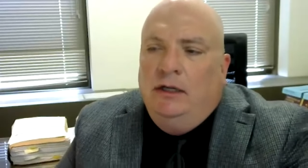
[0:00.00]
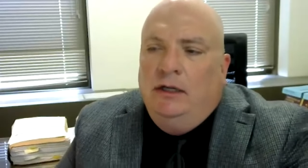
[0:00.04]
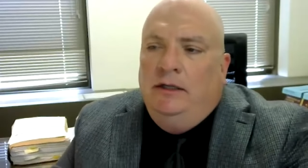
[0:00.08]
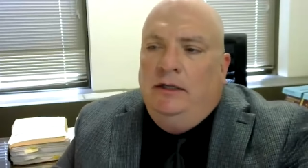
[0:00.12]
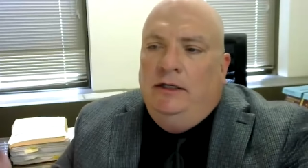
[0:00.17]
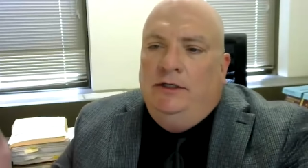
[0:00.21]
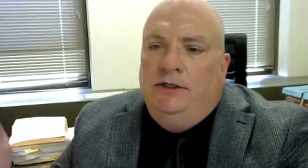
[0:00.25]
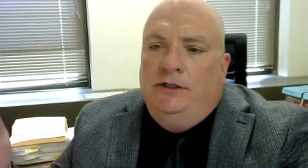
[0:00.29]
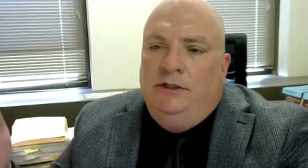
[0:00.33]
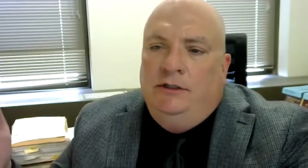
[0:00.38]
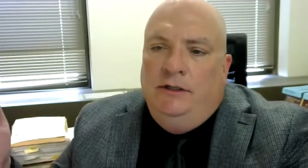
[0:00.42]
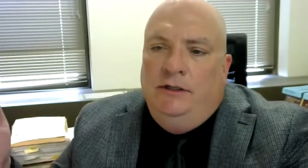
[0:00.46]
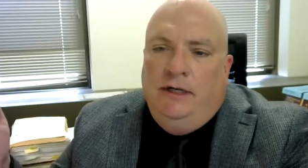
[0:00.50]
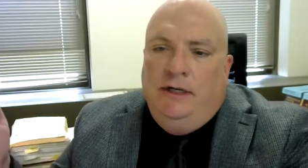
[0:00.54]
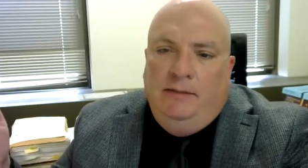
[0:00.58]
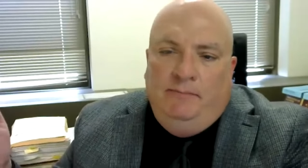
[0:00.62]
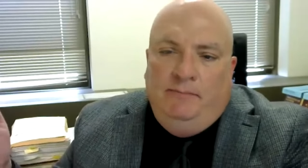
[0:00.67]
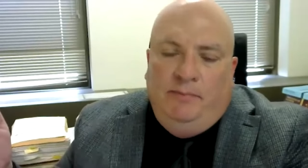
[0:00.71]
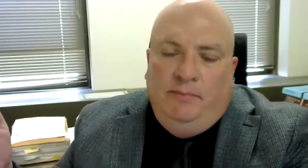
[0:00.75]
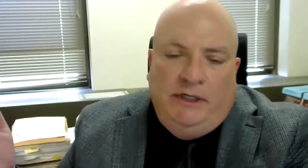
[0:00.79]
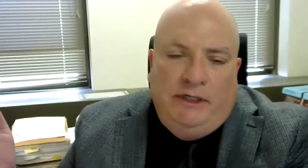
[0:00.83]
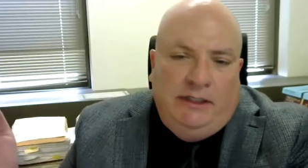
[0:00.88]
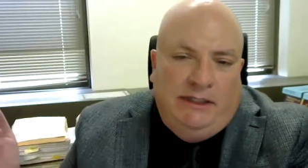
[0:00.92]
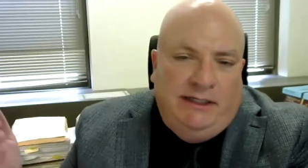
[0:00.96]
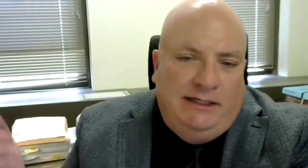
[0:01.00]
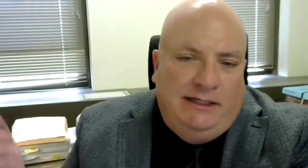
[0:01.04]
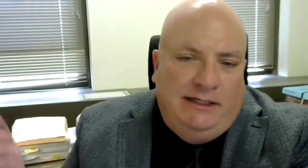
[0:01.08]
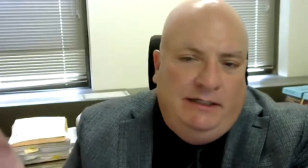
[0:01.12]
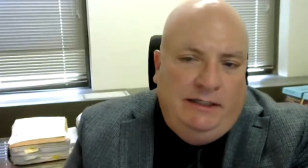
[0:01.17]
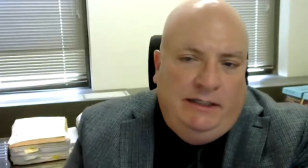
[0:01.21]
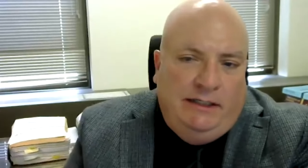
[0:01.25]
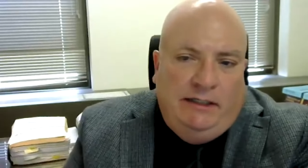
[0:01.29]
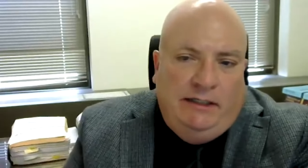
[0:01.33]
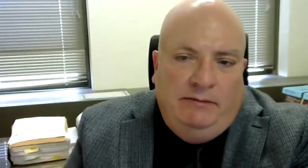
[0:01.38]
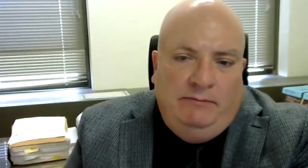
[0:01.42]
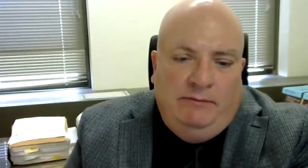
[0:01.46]
They should not be
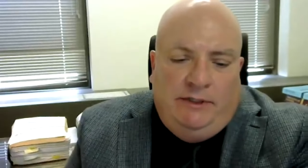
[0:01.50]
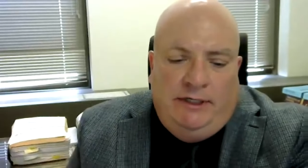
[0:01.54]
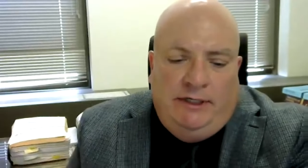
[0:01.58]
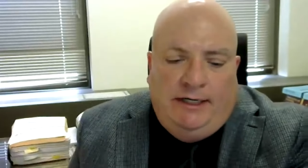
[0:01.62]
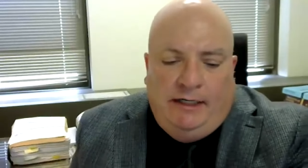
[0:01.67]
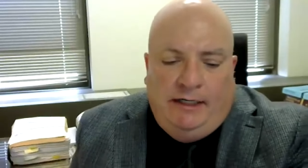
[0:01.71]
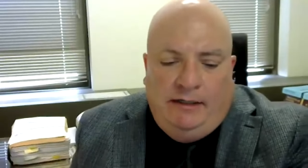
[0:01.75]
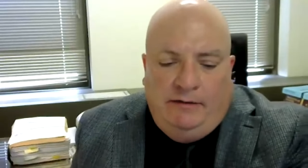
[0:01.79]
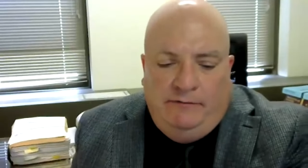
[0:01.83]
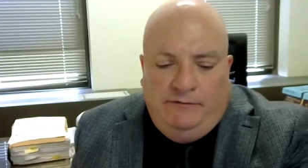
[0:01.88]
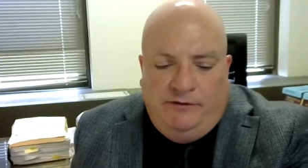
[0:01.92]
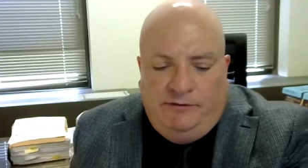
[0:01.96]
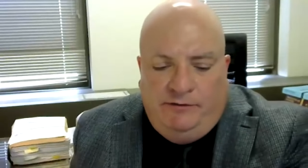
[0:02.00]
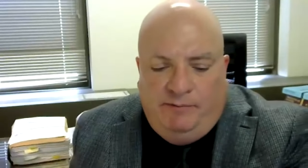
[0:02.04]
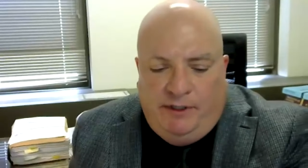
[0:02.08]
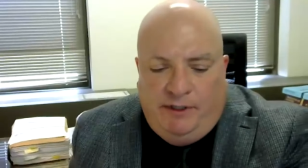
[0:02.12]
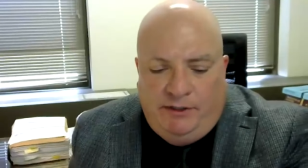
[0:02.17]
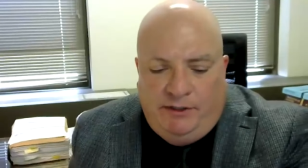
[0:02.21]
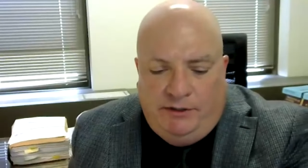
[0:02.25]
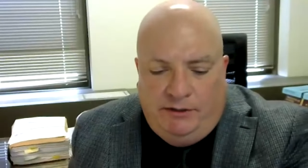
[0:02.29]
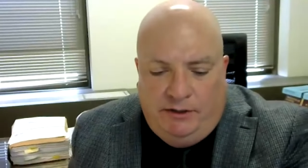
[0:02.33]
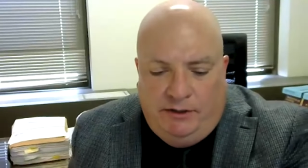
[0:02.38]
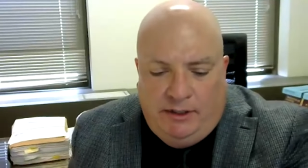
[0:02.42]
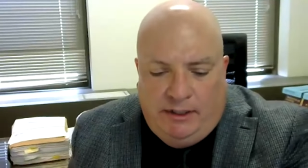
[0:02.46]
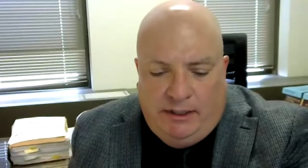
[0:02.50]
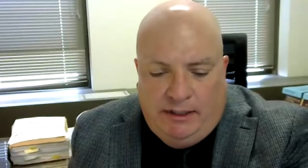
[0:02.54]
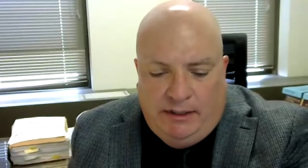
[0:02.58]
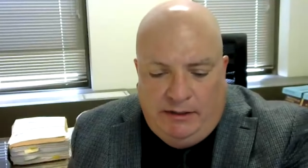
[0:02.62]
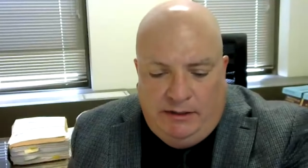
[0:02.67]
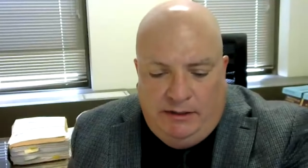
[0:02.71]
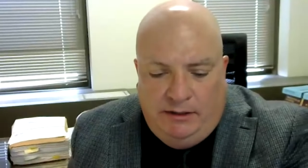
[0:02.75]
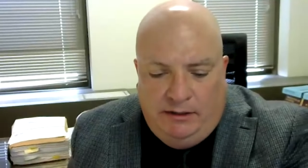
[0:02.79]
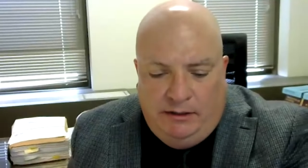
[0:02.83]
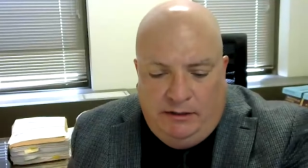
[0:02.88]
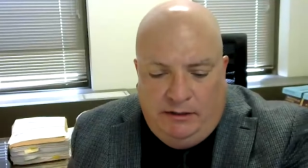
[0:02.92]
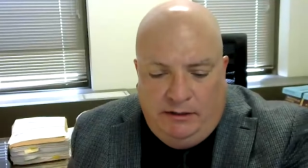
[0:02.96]
deemed to have
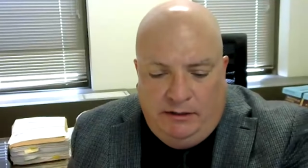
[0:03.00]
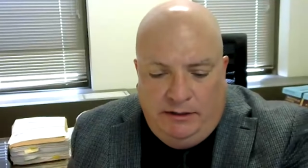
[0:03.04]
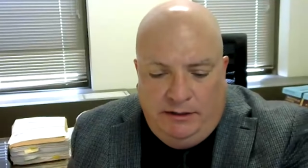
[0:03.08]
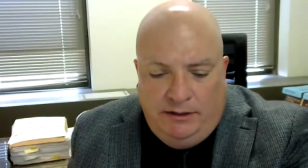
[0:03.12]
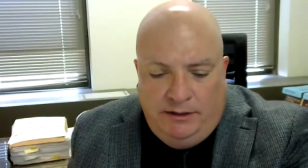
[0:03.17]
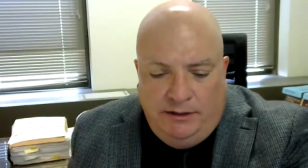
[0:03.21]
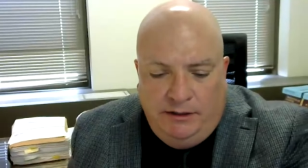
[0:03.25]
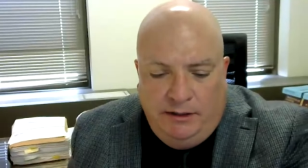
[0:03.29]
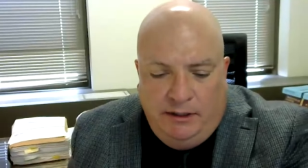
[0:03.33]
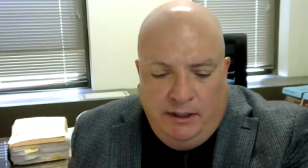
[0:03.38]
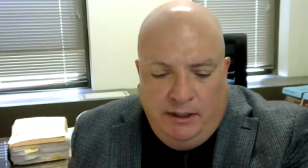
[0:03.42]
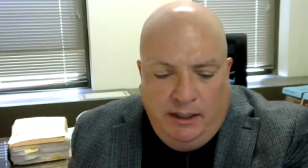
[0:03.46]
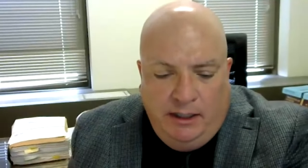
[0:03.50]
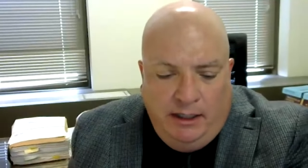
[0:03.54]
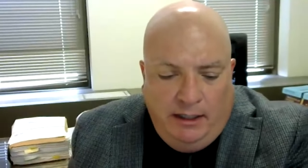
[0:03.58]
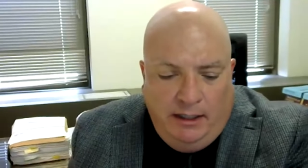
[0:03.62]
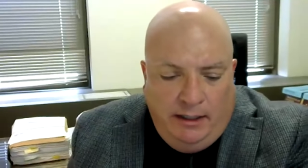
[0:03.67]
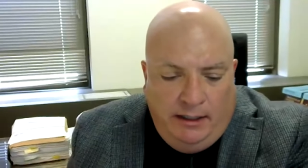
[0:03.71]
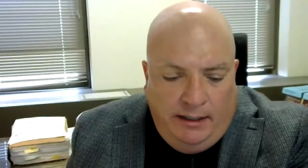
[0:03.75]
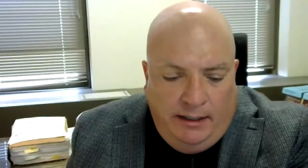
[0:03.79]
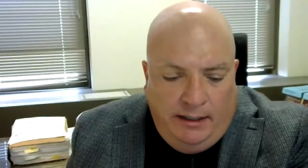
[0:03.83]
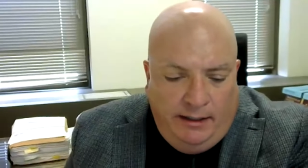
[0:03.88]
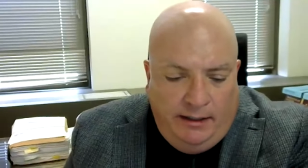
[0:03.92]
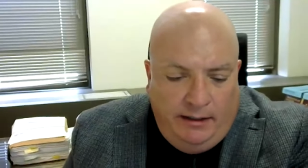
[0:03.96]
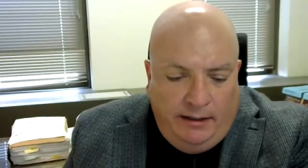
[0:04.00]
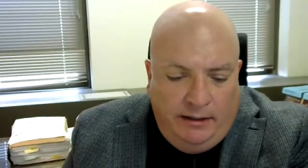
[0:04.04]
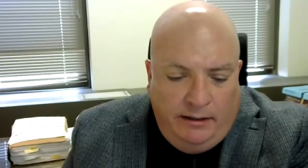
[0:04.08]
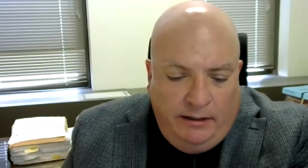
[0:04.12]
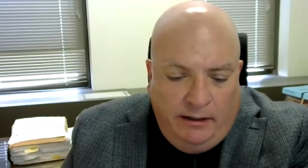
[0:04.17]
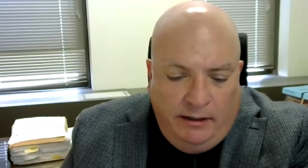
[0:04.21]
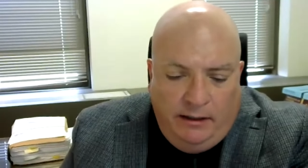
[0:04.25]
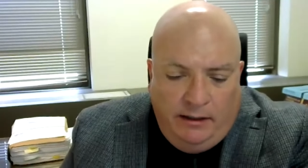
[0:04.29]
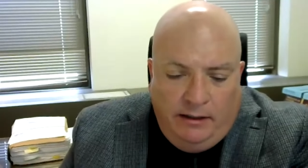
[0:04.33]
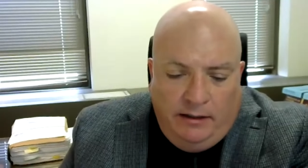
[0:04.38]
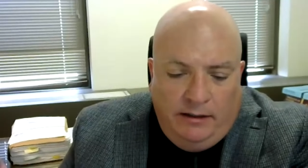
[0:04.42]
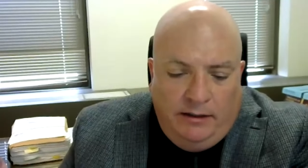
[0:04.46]
specialized knowledge, and
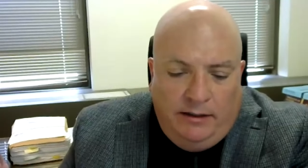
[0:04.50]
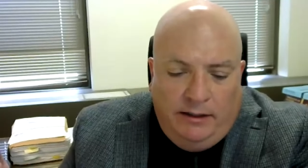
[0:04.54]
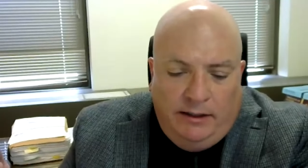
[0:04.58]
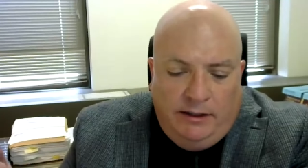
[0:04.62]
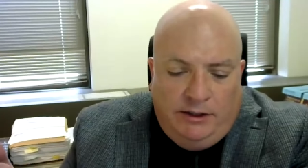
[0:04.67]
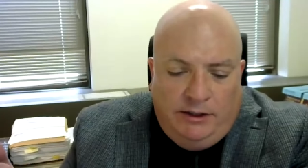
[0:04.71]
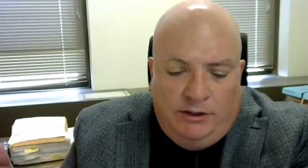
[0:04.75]
they